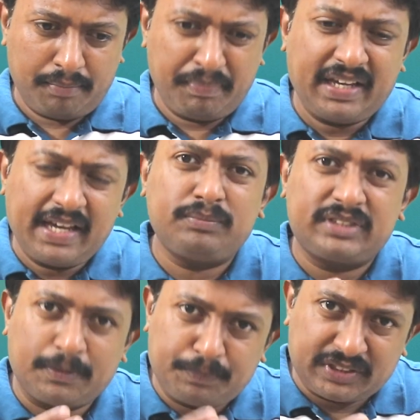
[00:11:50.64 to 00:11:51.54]
became
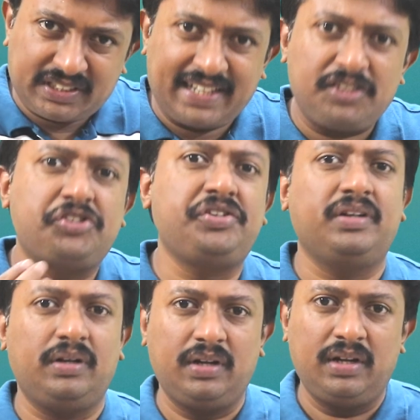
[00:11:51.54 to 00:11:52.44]

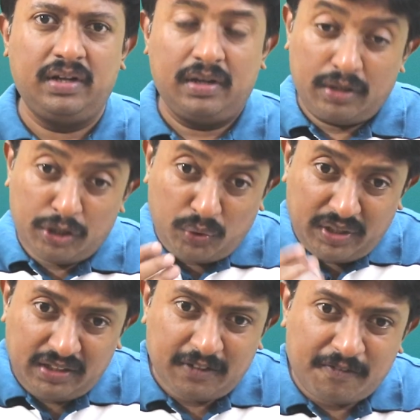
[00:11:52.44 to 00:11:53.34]
substantial
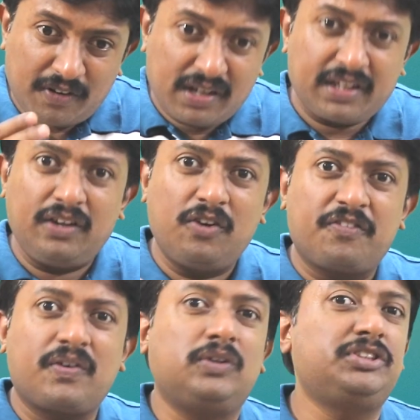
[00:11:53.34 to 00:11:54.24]
during the working
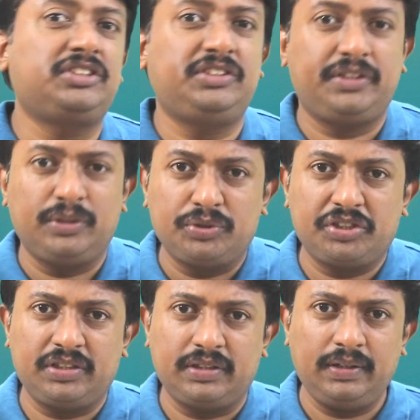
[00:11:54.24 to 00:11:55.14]
of
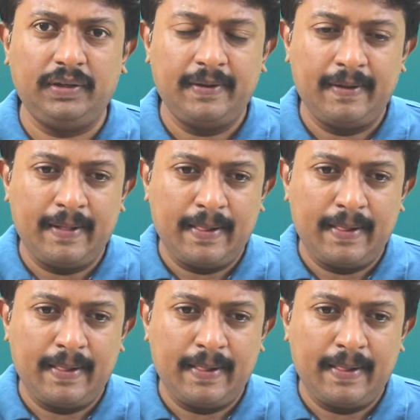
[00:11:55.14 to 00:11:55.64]
Constitution,